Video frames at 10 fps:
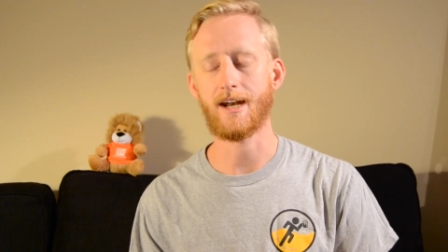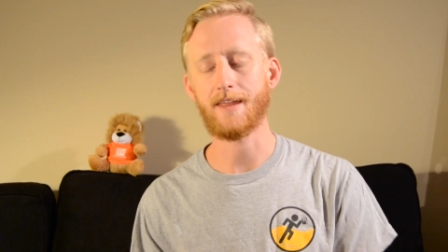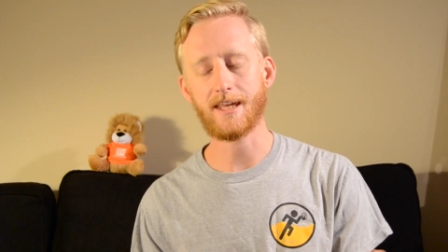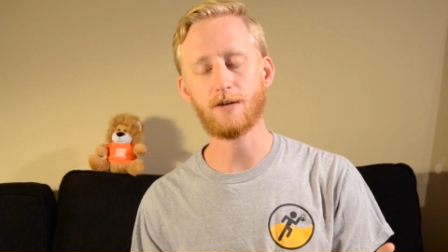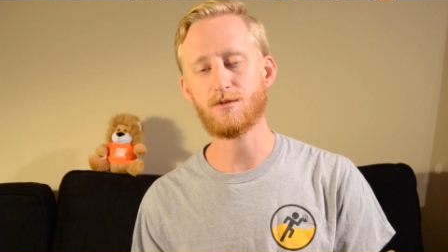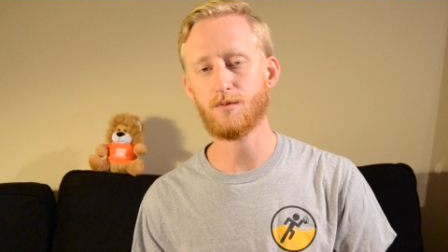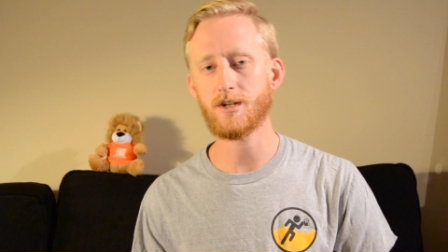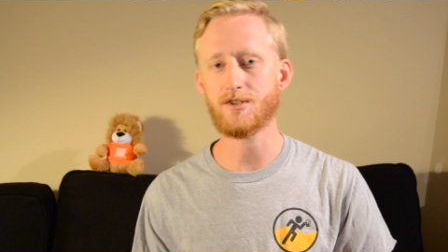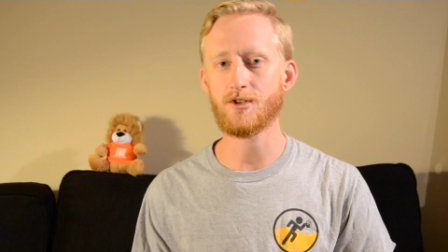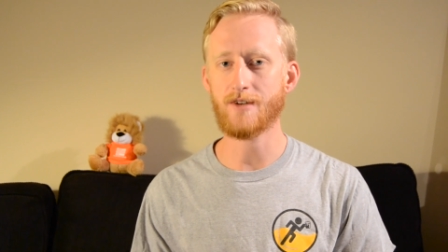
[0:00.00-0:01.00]
I think it was
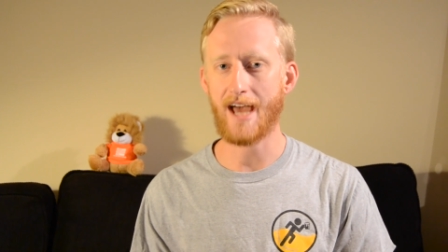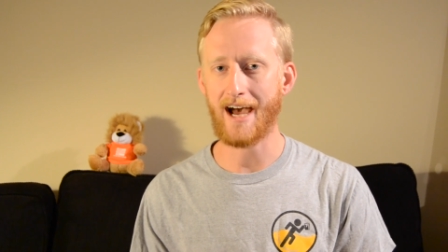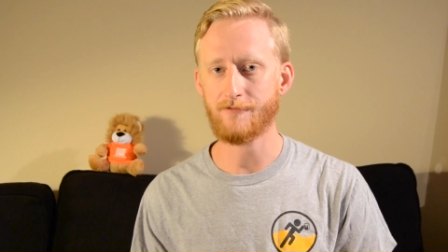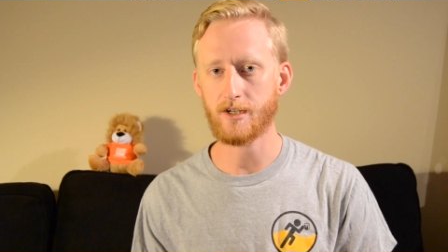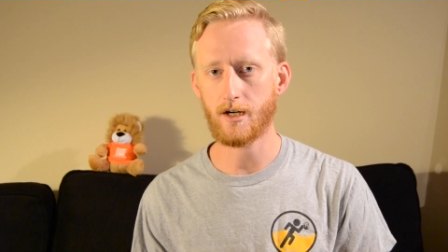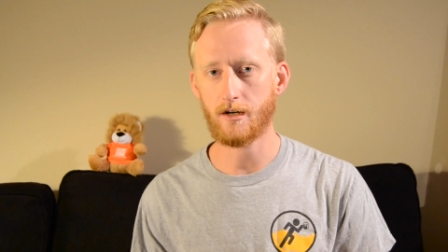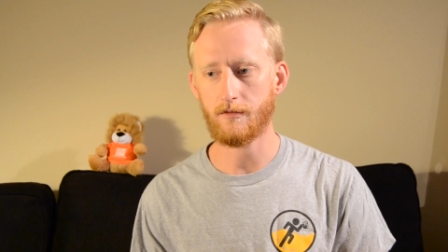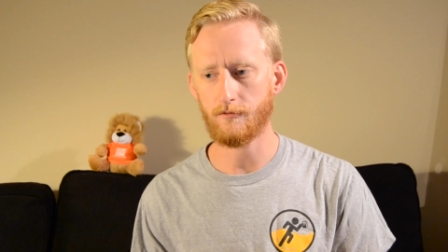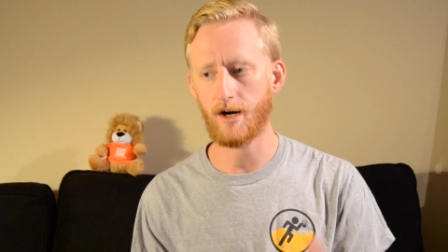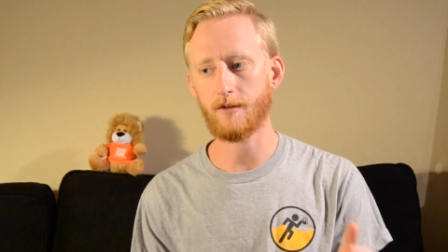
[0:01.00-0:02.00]
pretty soon after
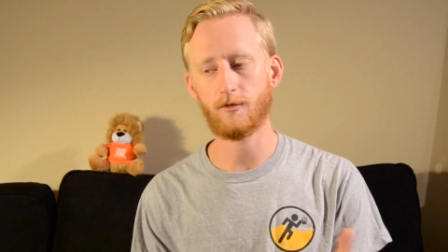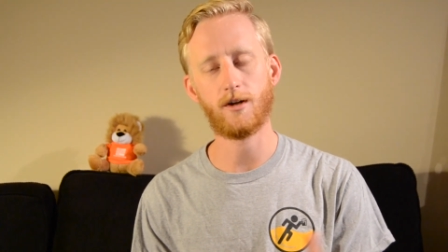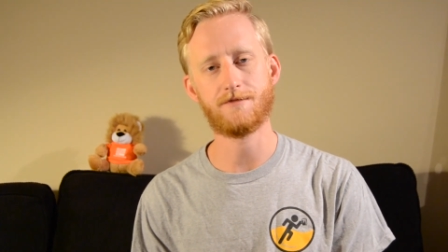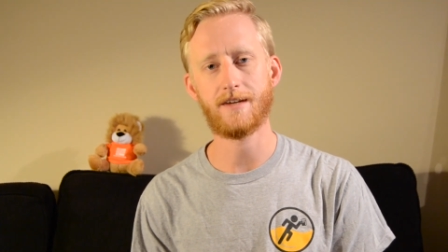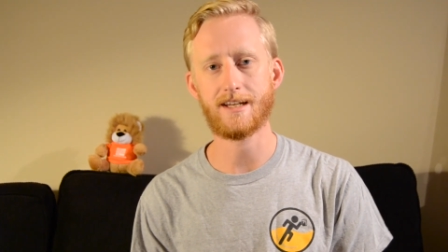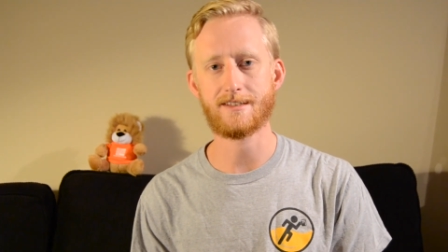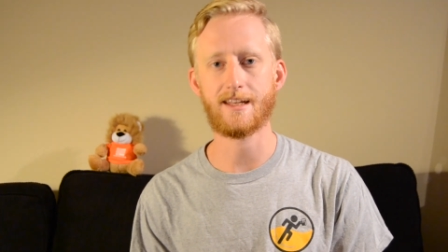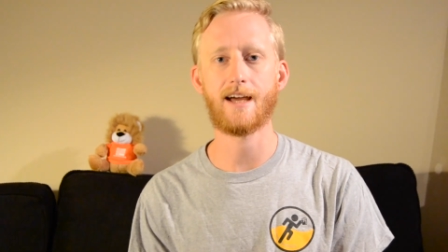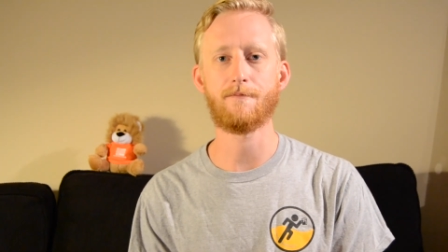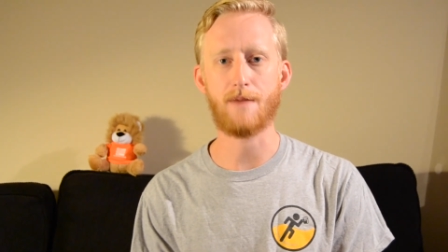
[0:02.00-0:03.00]
Rock and Roll Las Vegas
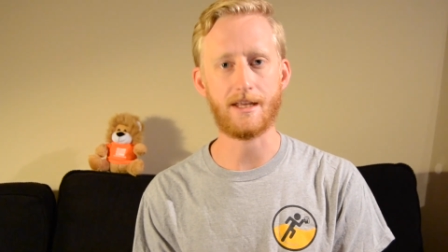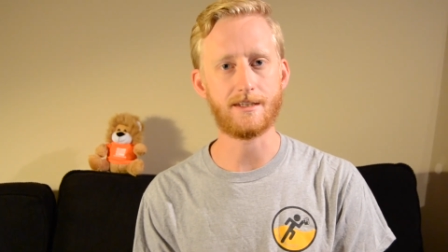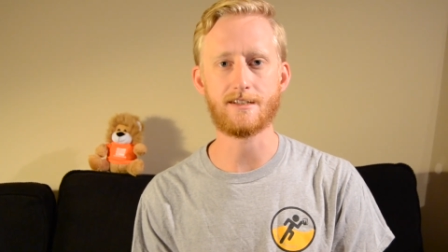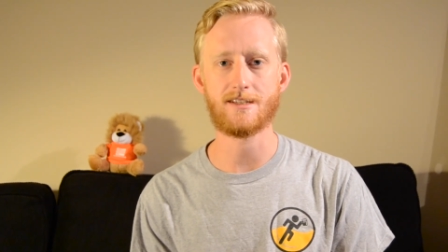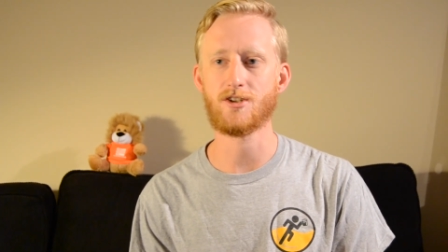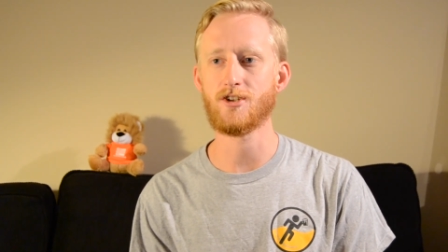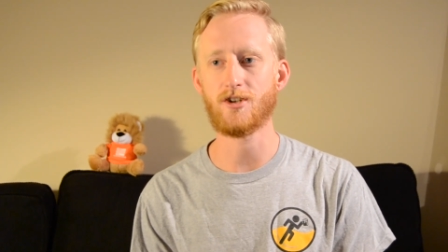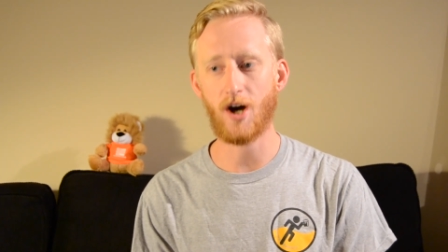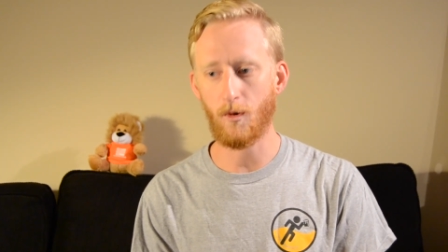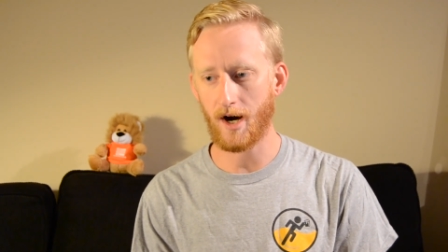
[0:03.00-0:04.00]
that I made the decision,
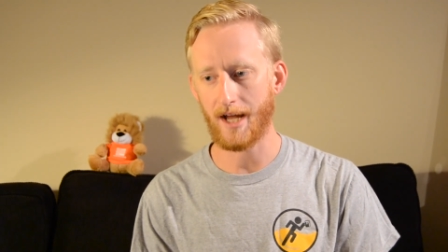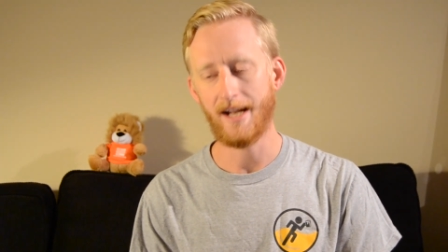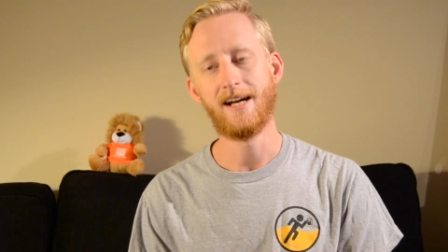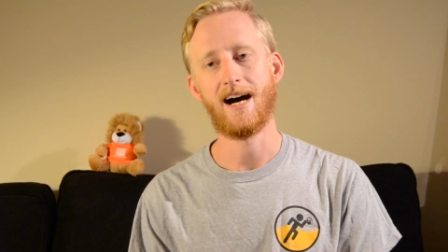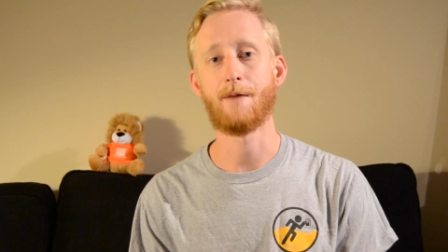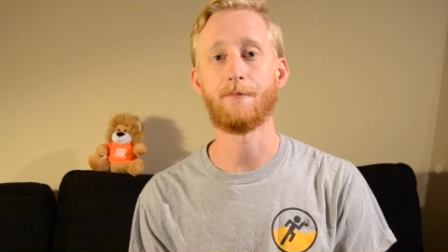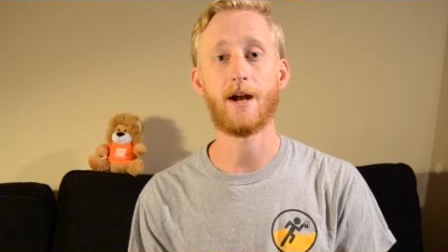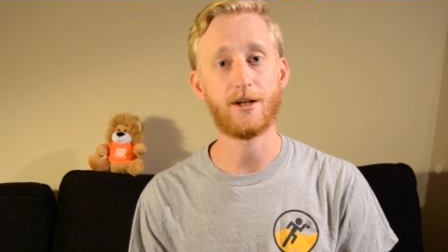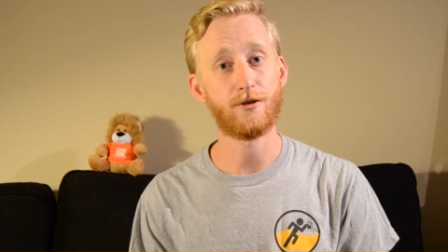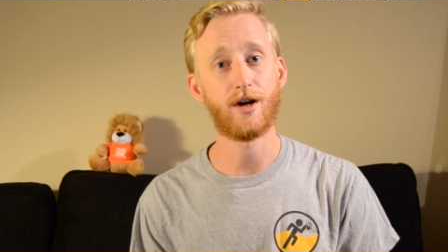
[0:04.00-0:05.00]
you know what, I'm
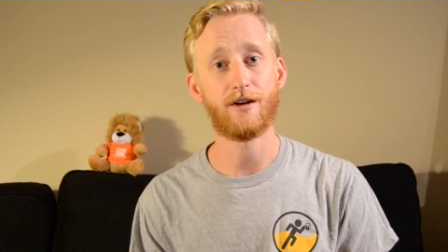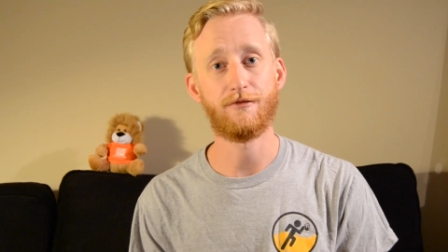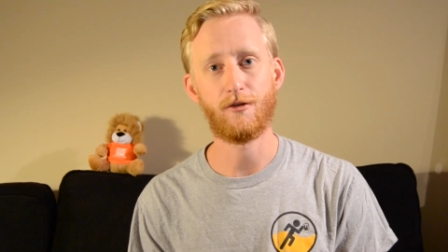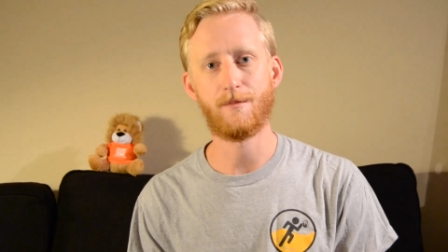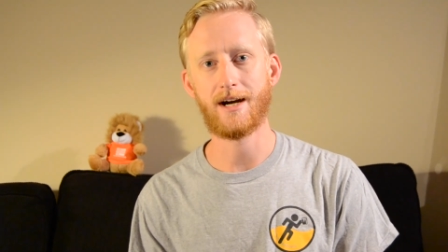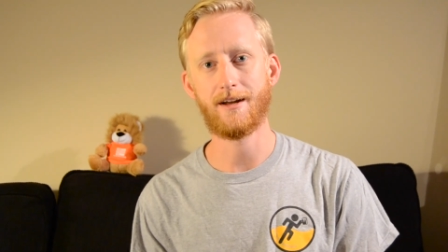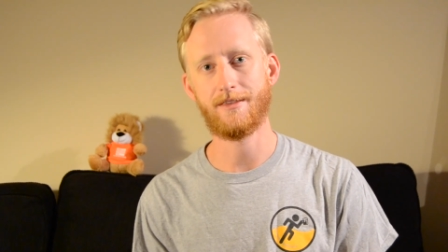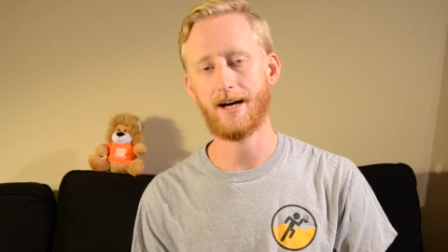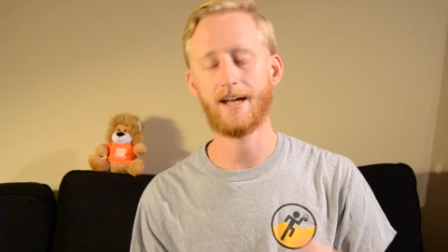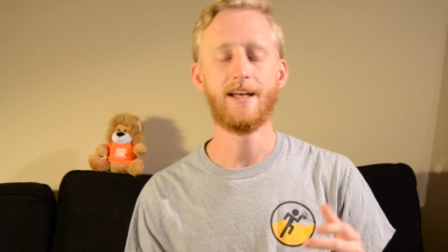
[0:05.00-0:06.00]
ready to run a full
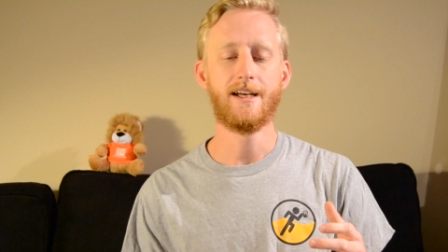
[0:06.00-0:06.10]
marathon.